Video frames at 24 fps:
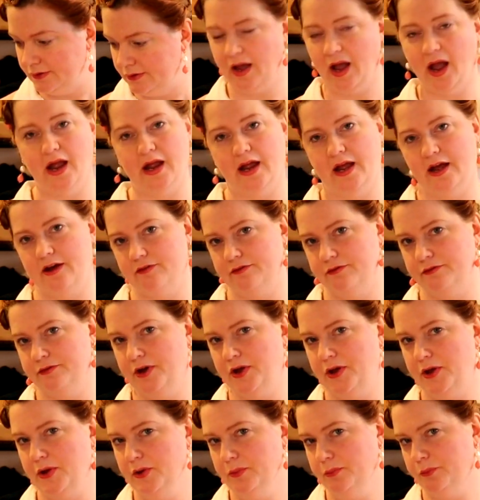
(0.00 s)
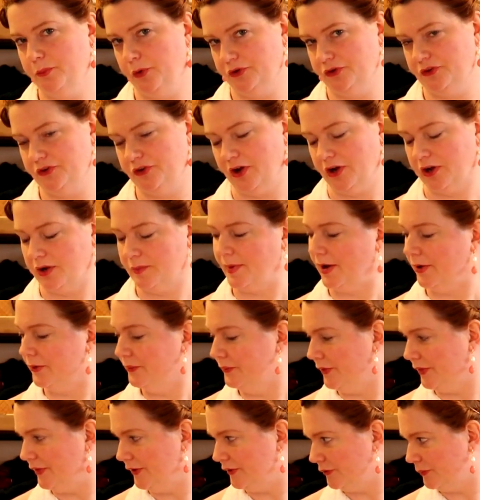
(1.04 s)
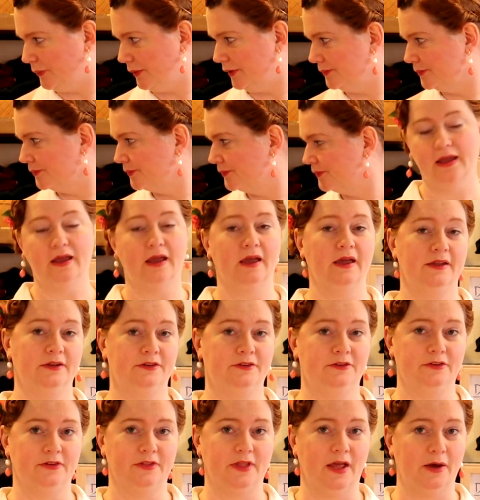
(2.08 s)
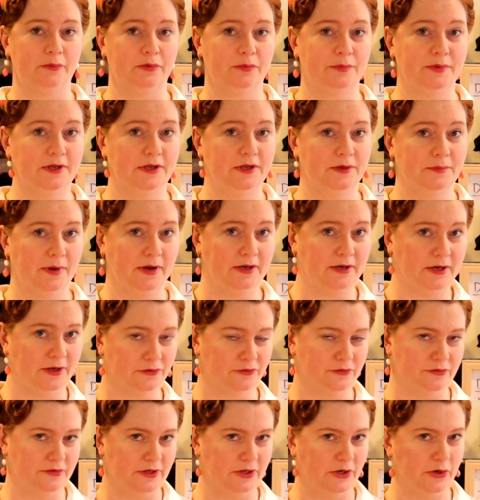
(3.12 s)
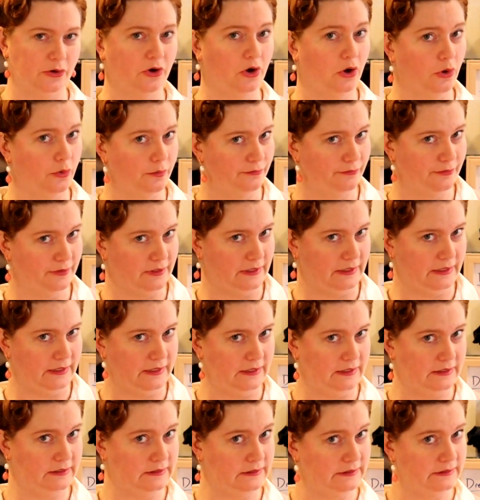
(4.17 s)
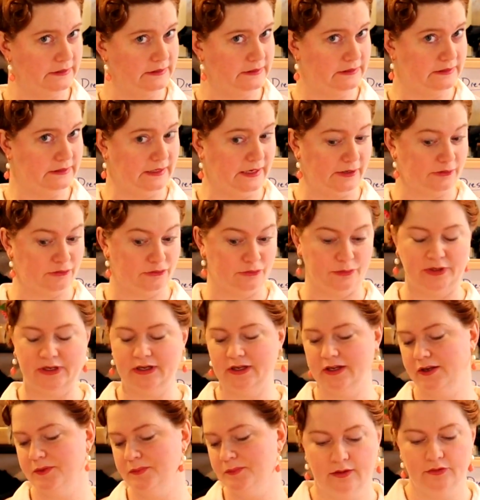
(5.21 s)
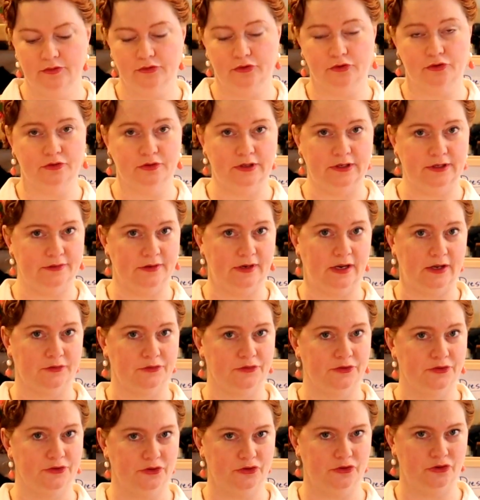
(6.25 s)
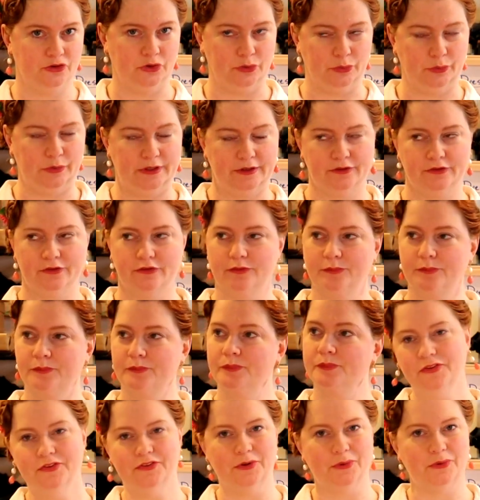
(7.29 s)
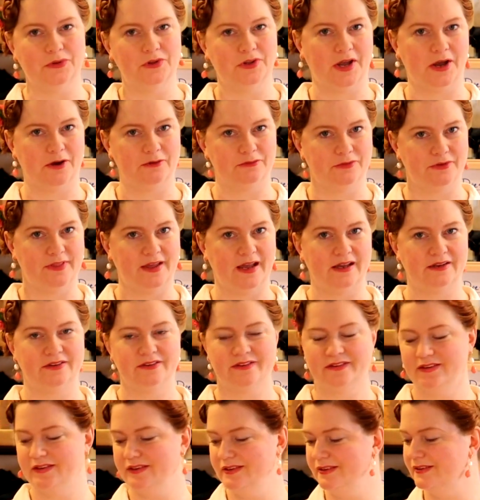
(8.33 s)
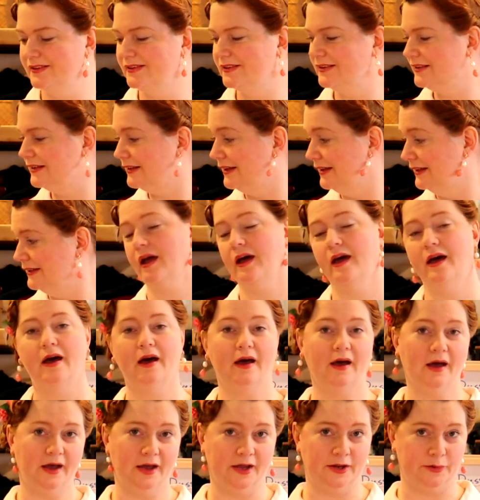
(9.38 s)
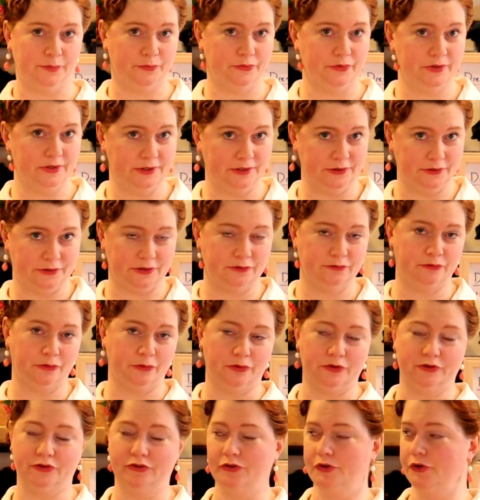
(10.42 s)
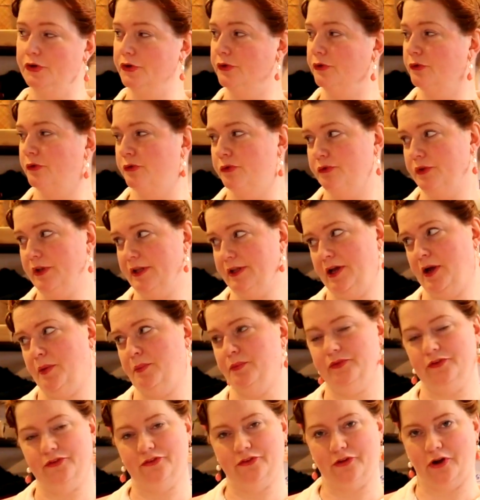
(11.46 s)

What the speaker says: I have more to talk about with this one, and that will be my next video, hopefully next week, certainly in the next 2 weeks. So look out for that. I am really looking forward to filling up this